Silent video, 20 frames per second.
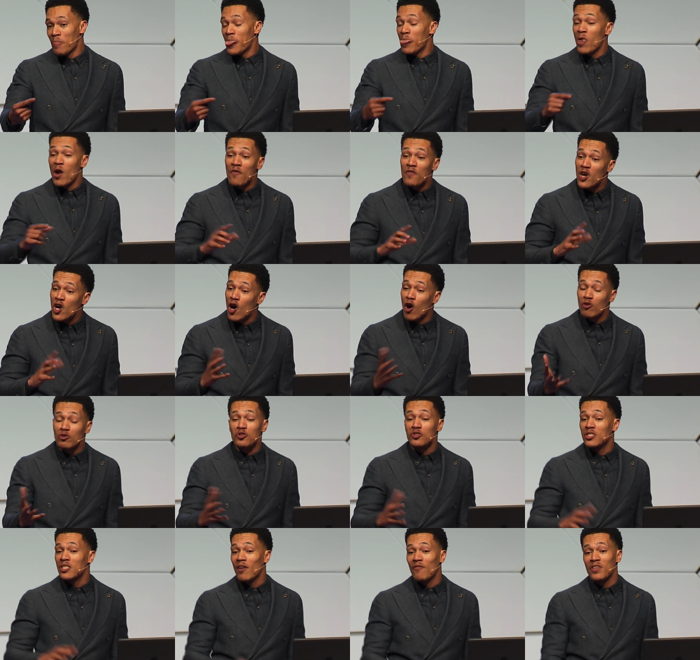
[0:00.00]
You ever caught
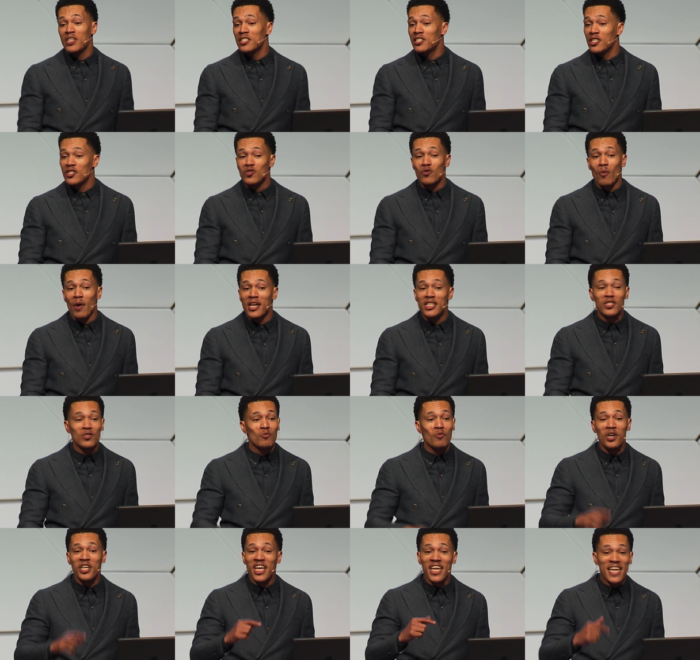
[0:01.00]
yourself in a situation
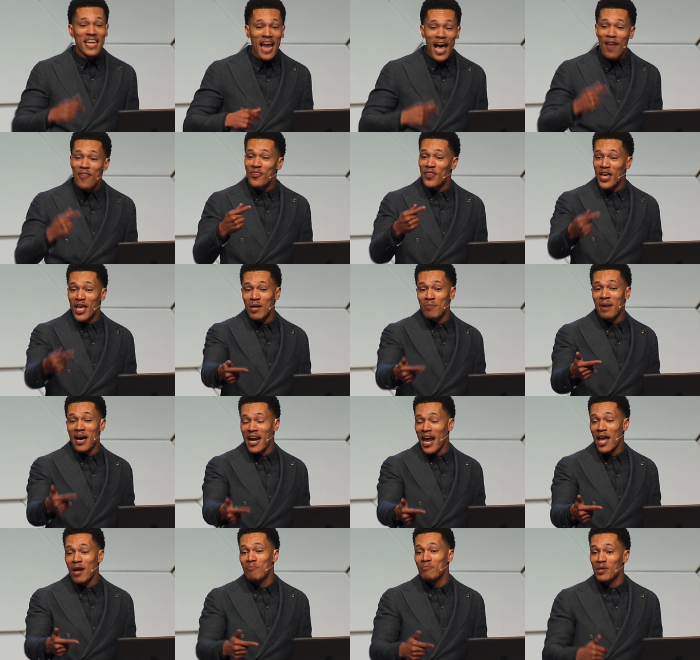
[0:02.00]
where you're not thinking about
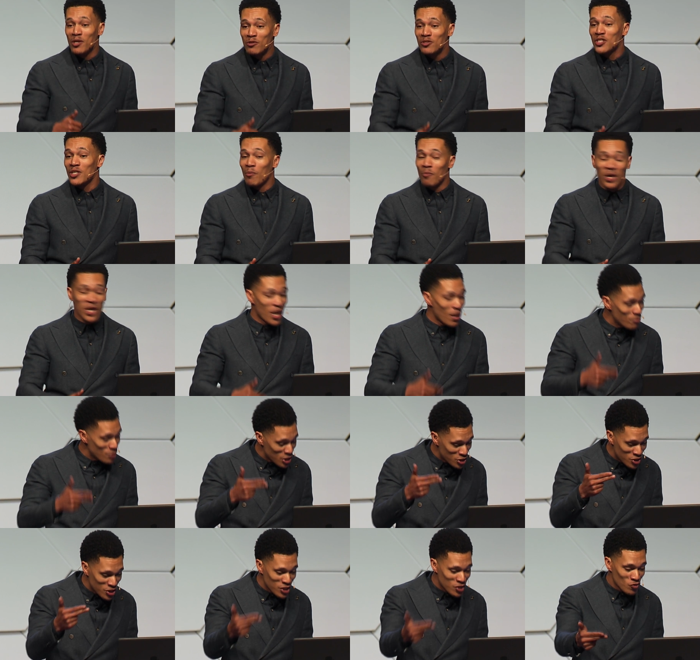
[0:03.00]
how to build someone up,
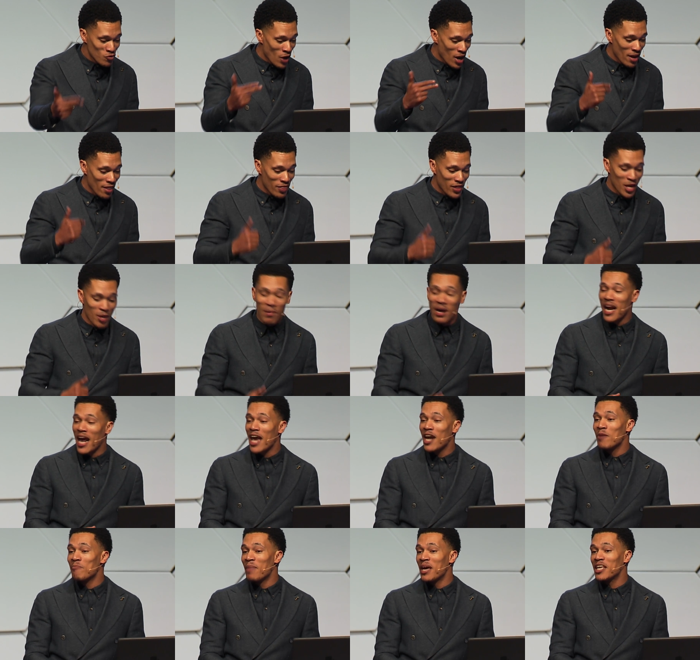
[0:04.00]
you're just trying to think about how
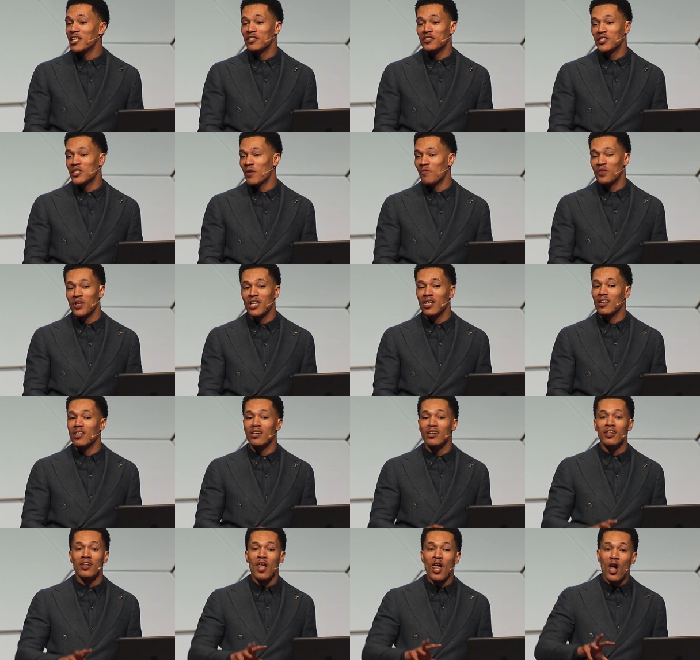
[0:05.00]
to make yourself look
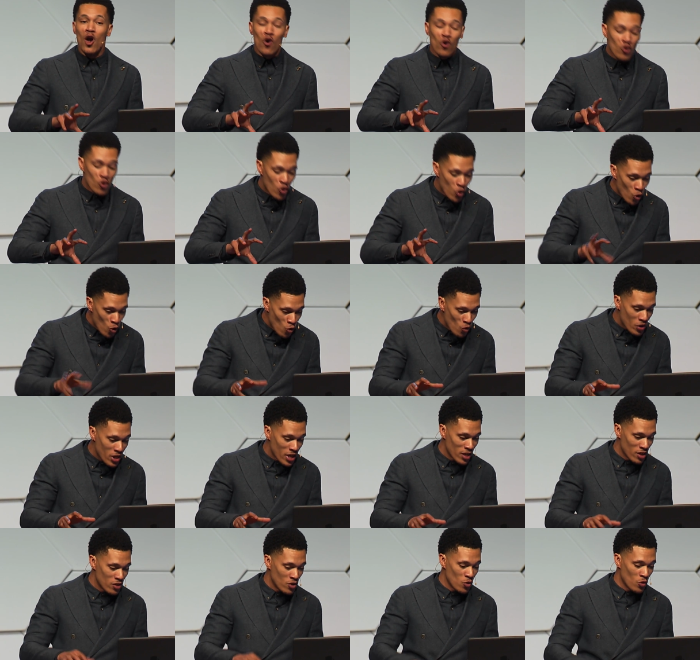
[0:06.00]
good? Cool
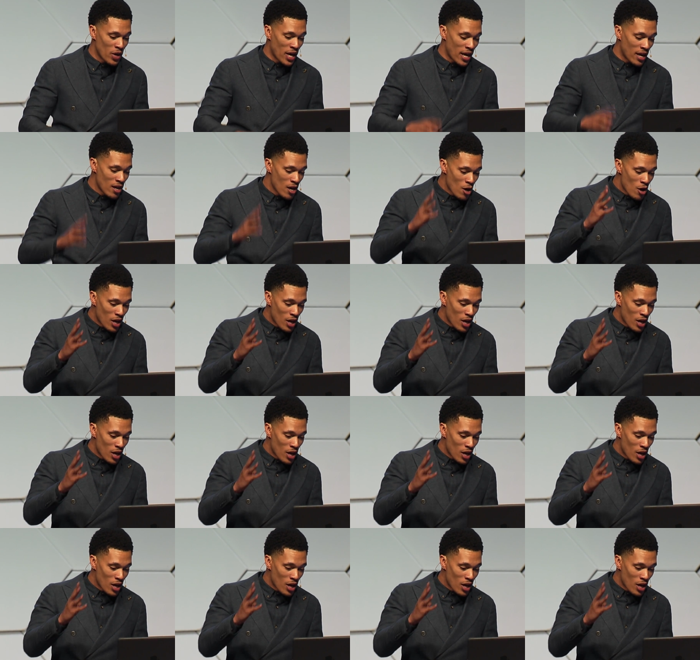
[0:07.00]
can do that.